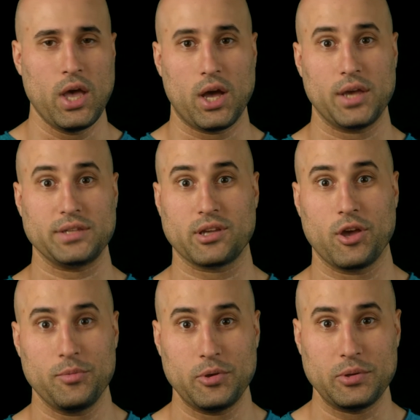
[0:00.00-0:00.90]
Hi, so I
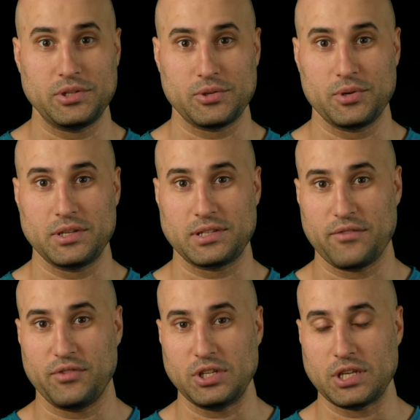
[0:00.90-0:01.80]
hope you enjoyed
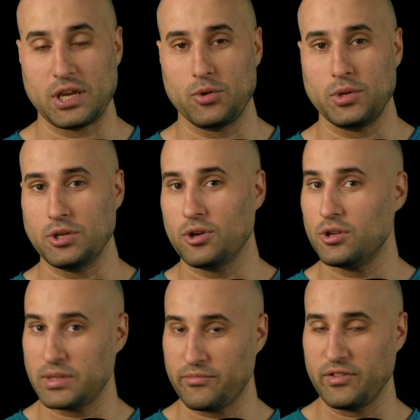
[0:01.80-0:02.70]
that video and you got
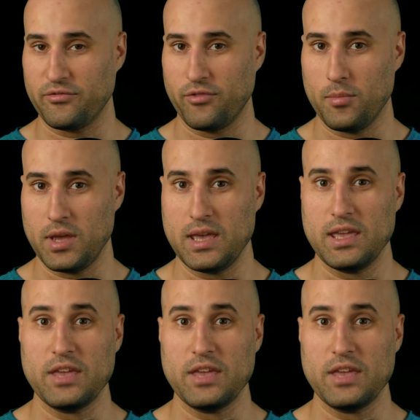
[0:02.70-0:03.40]
something from it.